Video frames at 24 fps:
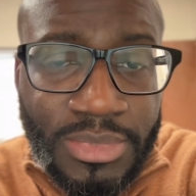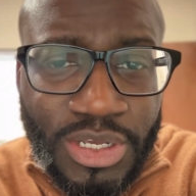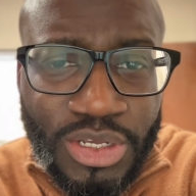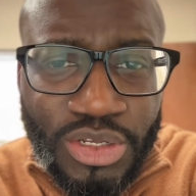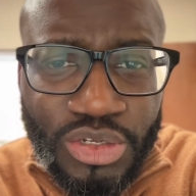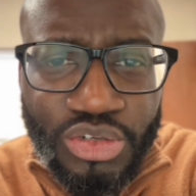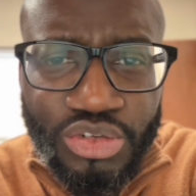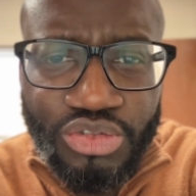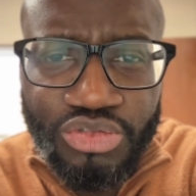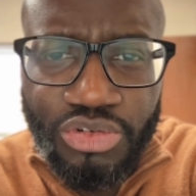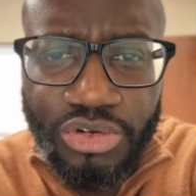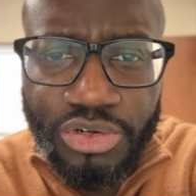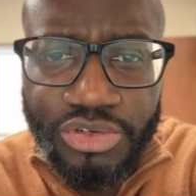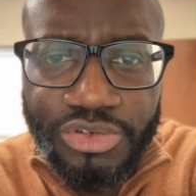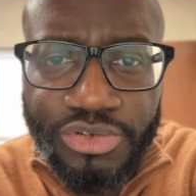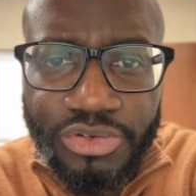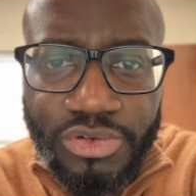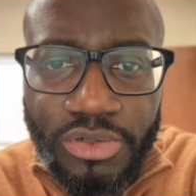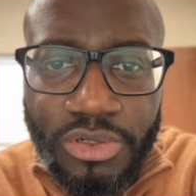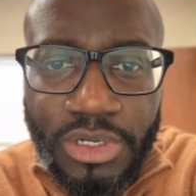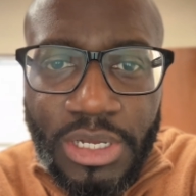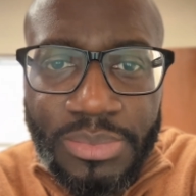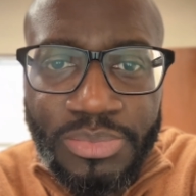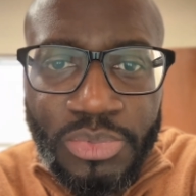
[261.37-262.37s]

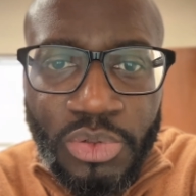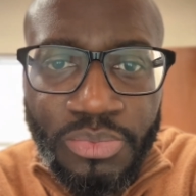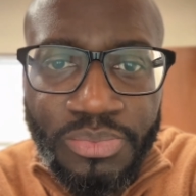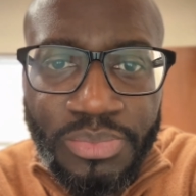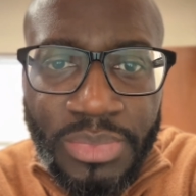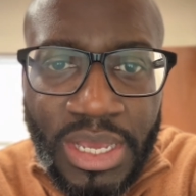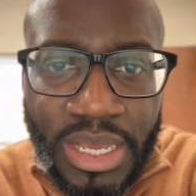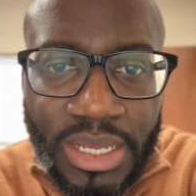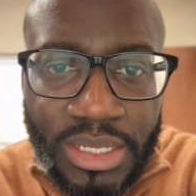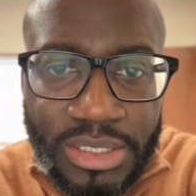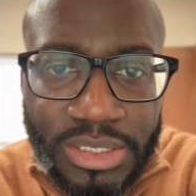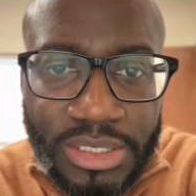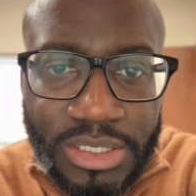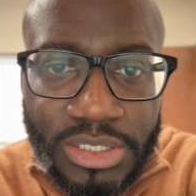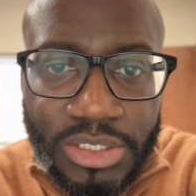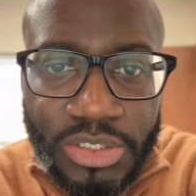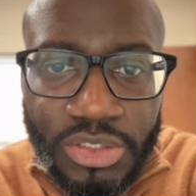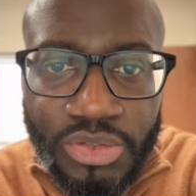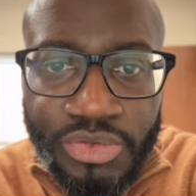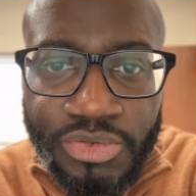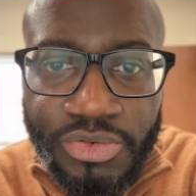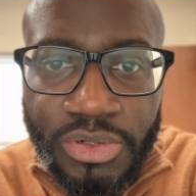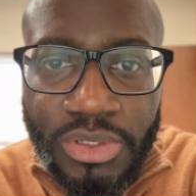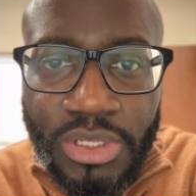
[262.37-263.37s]
structural abnormalities,
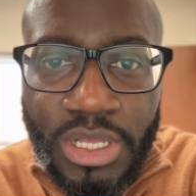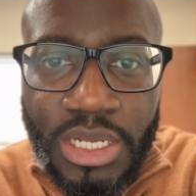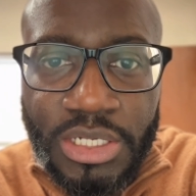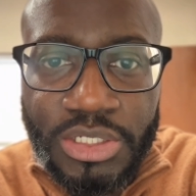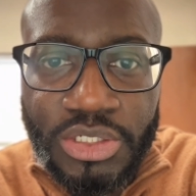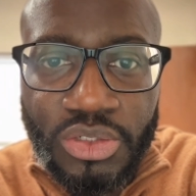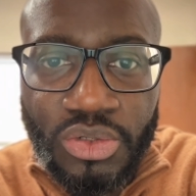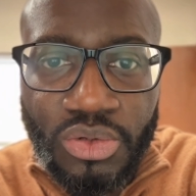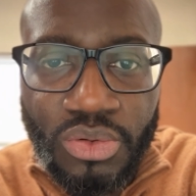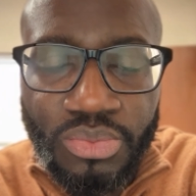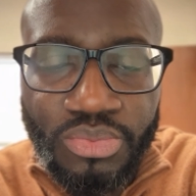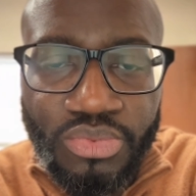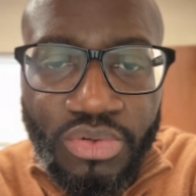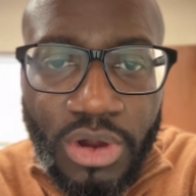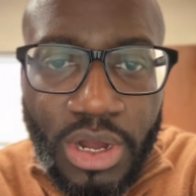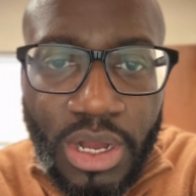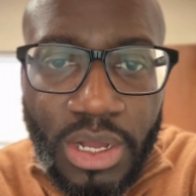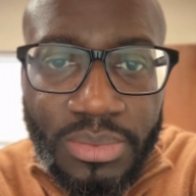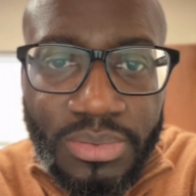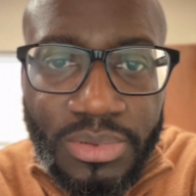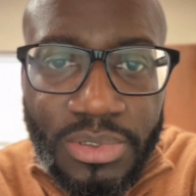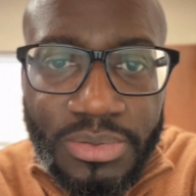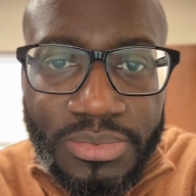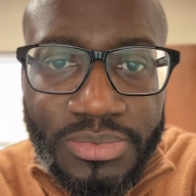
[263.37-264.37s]
neurological
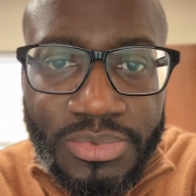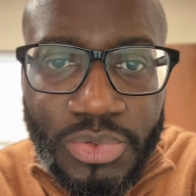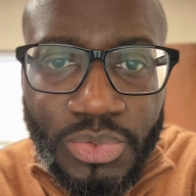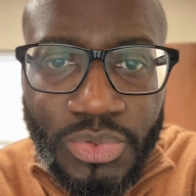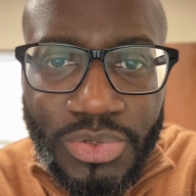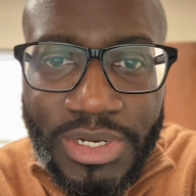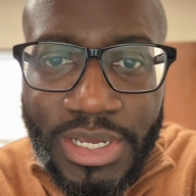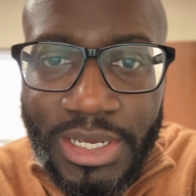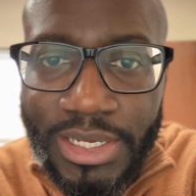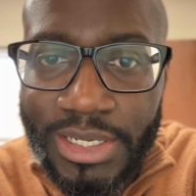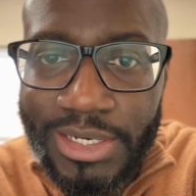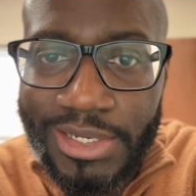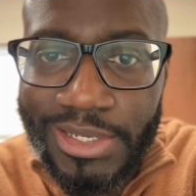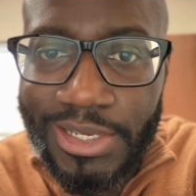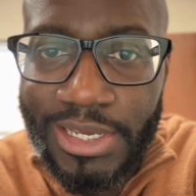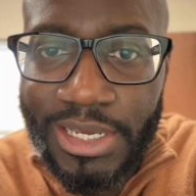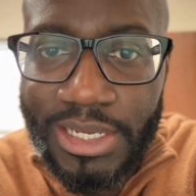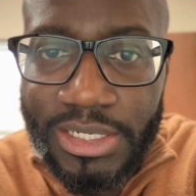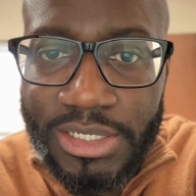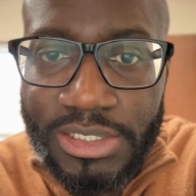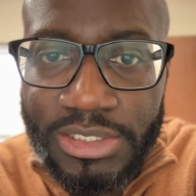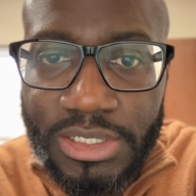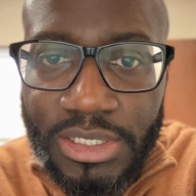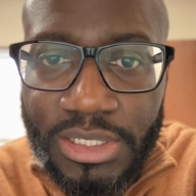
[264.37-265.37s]
problems. We're not going to get
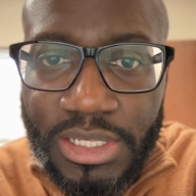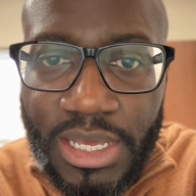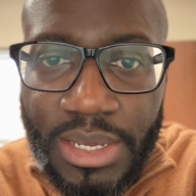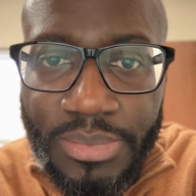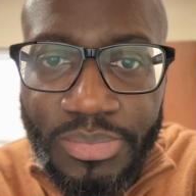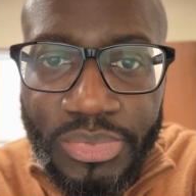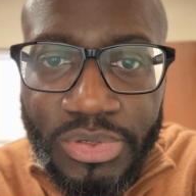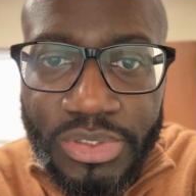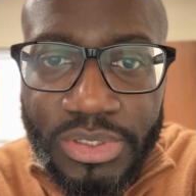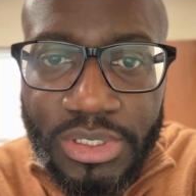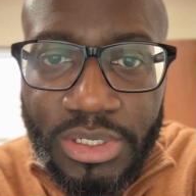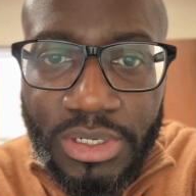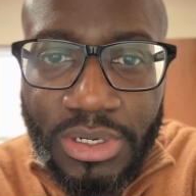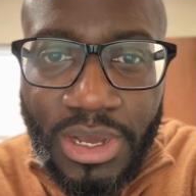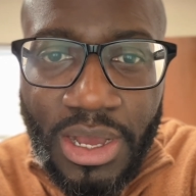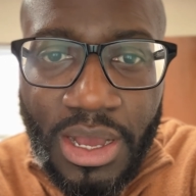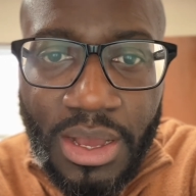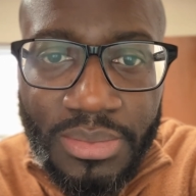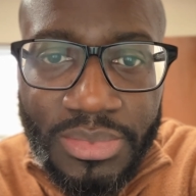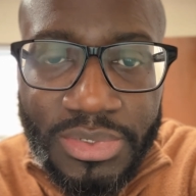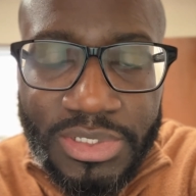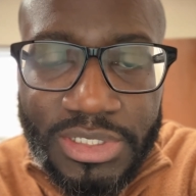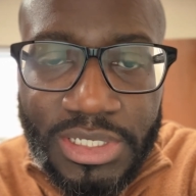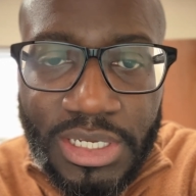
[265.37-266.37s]
into that, but the
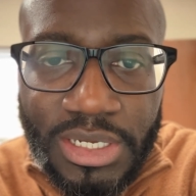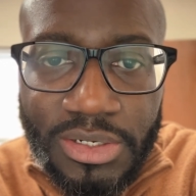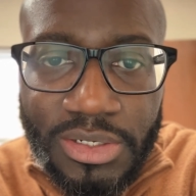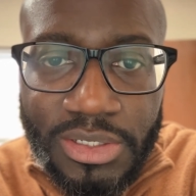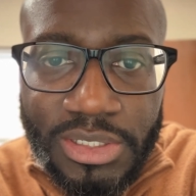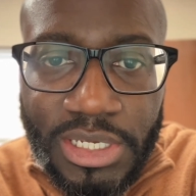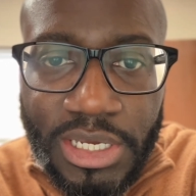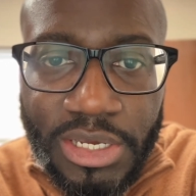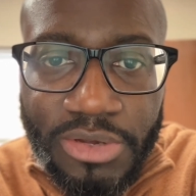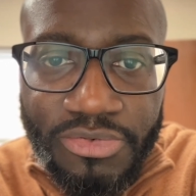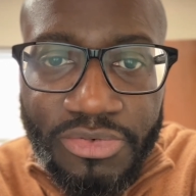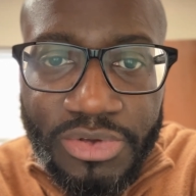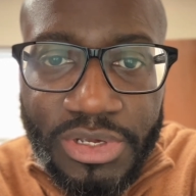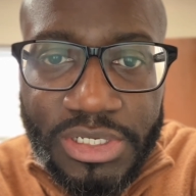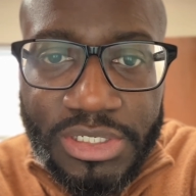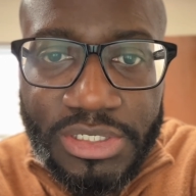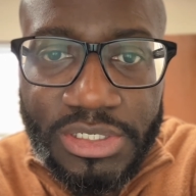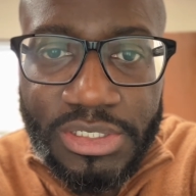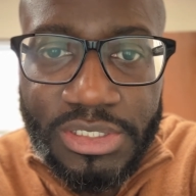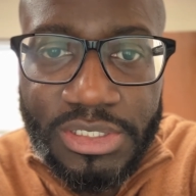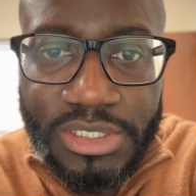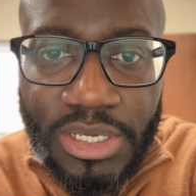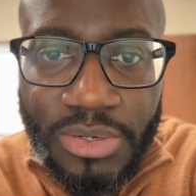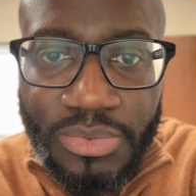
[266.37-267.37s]
common day-to-day
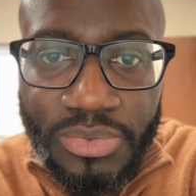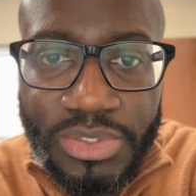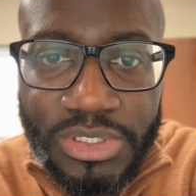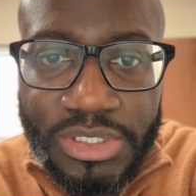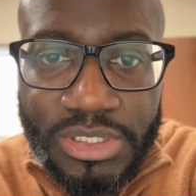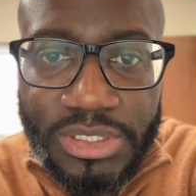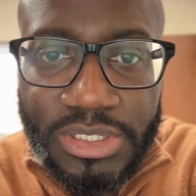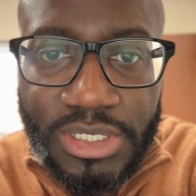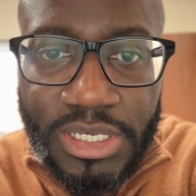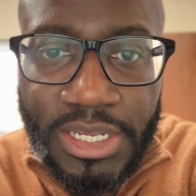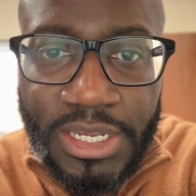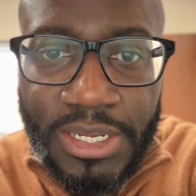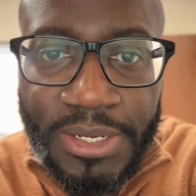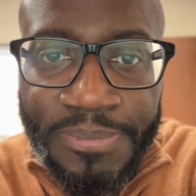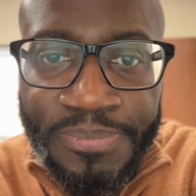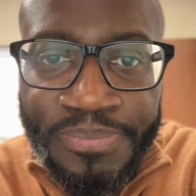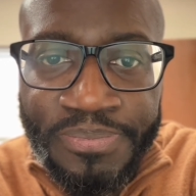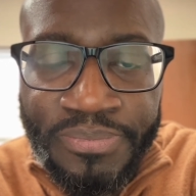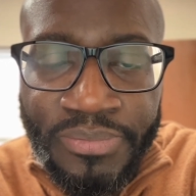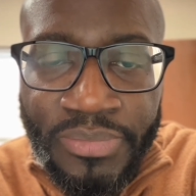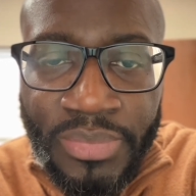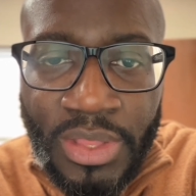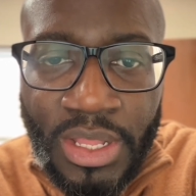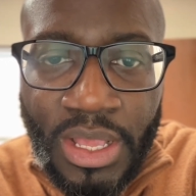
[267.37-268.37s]
reasons that we see
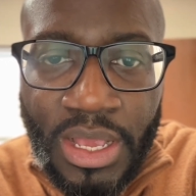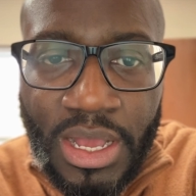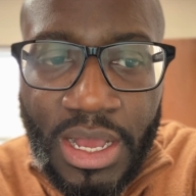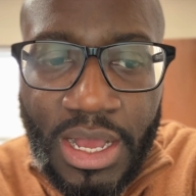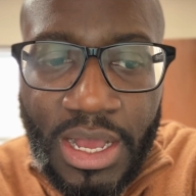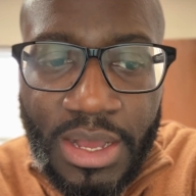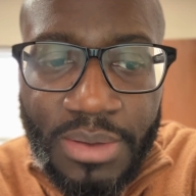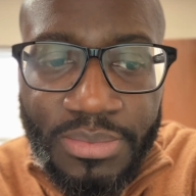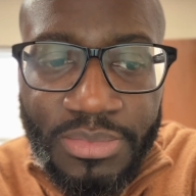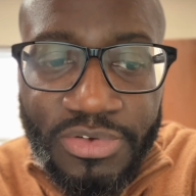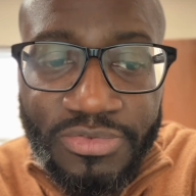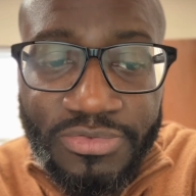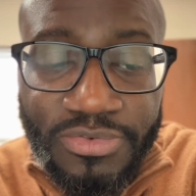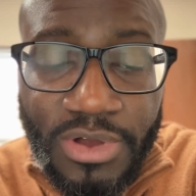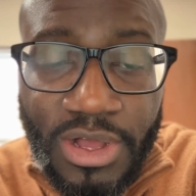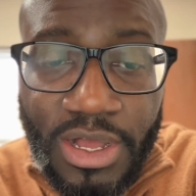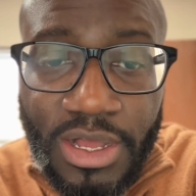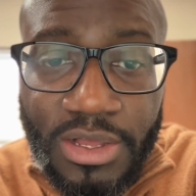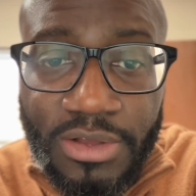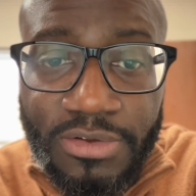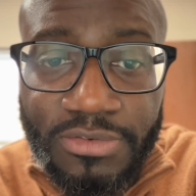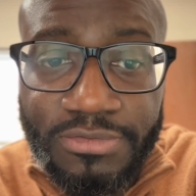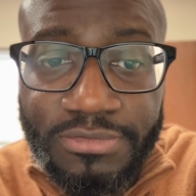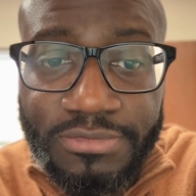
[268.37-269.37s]

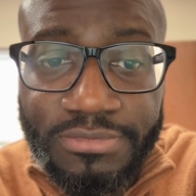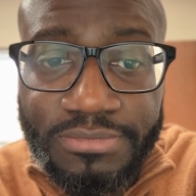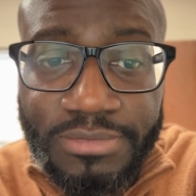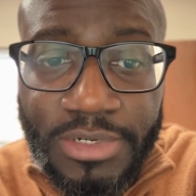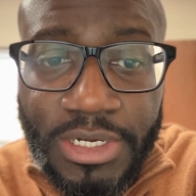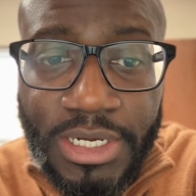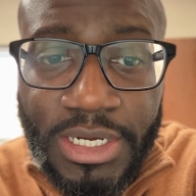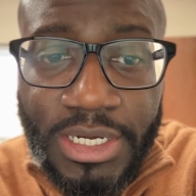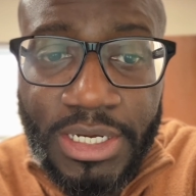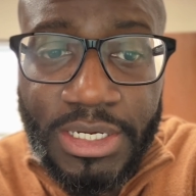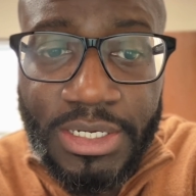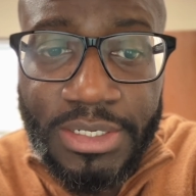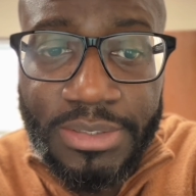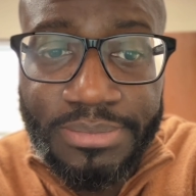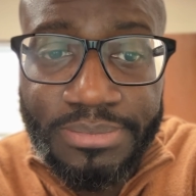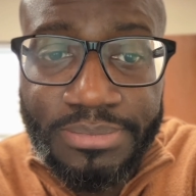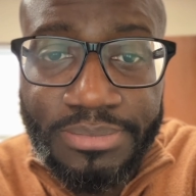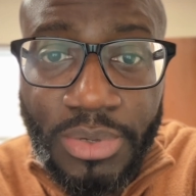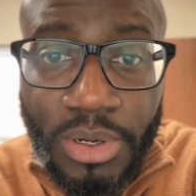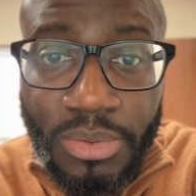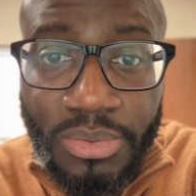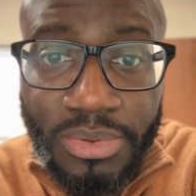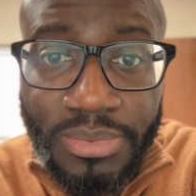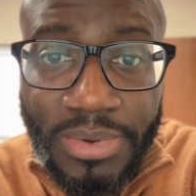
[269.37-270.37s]
involve
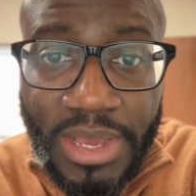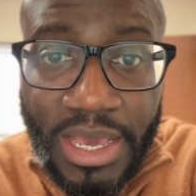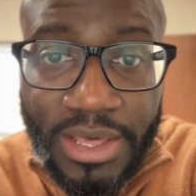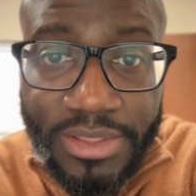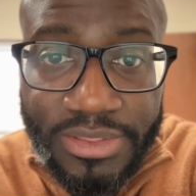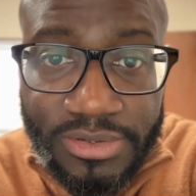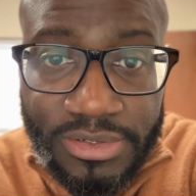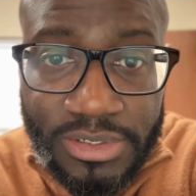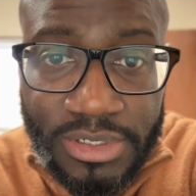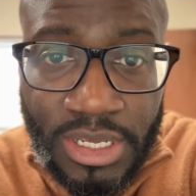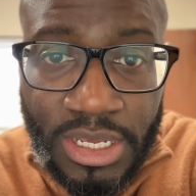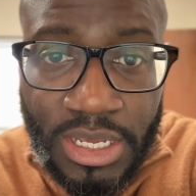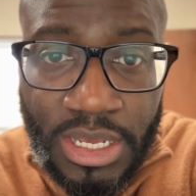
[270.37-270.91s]
bubble baths.